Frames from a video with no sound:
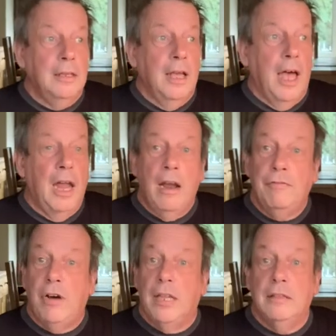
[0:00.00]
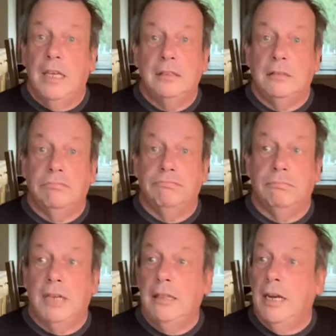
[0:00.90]
And I've written this
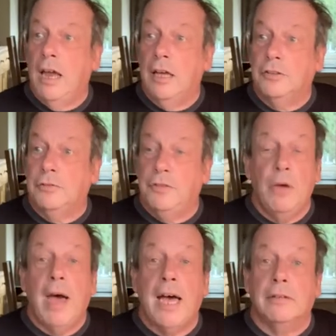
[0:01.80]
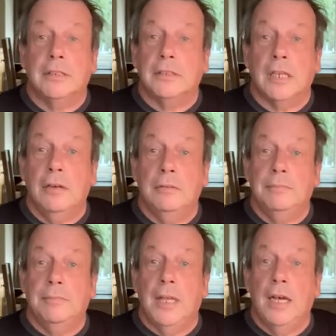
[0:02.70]
in the last few hours. So,
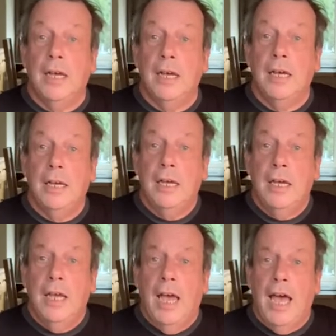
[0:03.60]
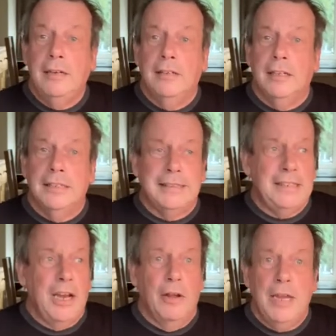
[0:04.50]
and you
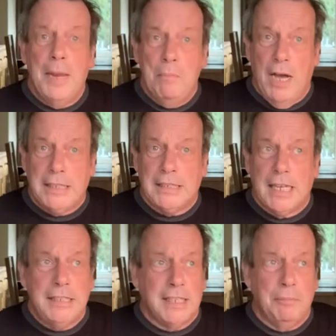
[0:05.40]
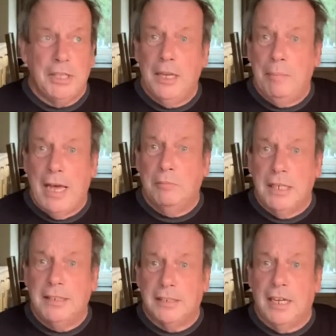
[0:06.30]
know, it might say something about my
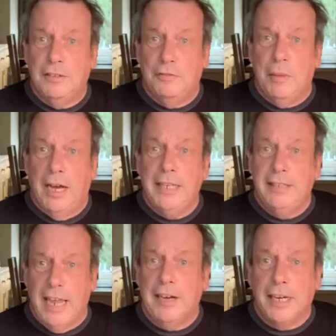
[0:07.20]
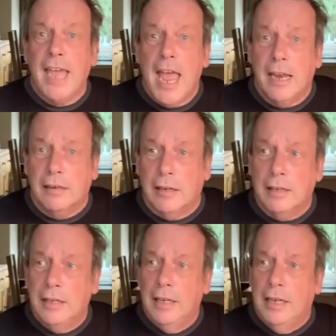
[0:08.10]
state of mind yet again.
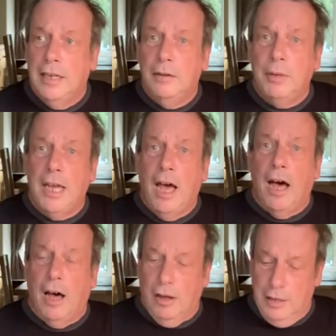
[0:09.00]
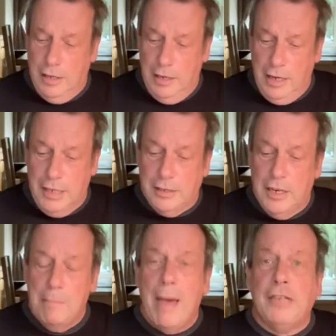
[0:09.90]
Here we are. It's an
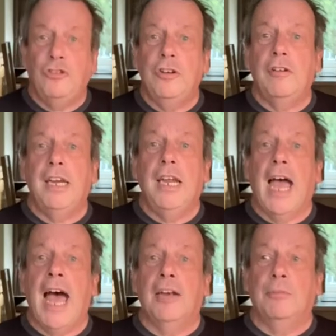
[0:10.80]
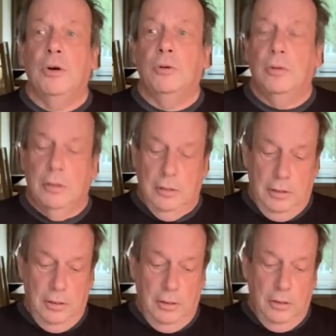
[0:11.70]
imaginary animal
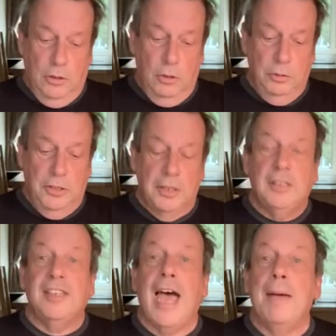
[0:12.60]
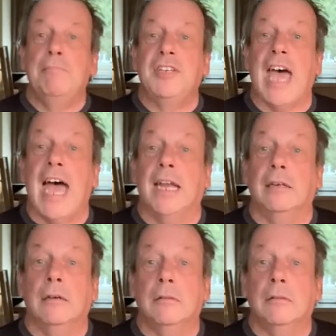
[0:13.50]
called the Tamtan.